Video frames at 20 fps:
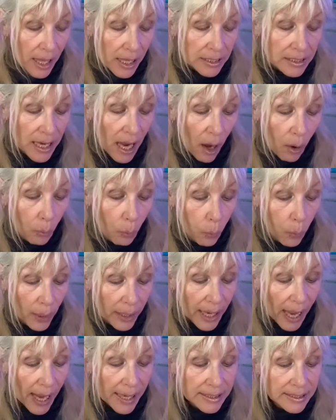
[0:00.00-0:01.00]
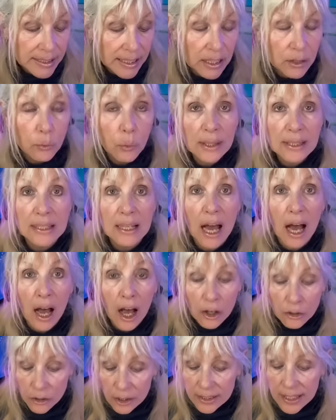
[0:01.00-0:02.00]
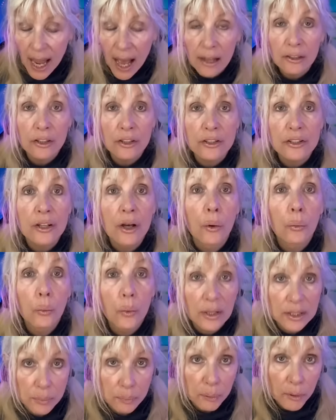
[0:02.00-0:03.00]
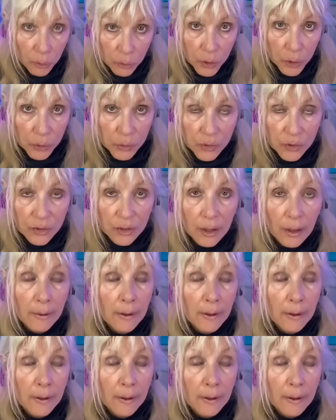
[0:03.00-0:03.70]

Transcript: Now, what I did was $100 was produce.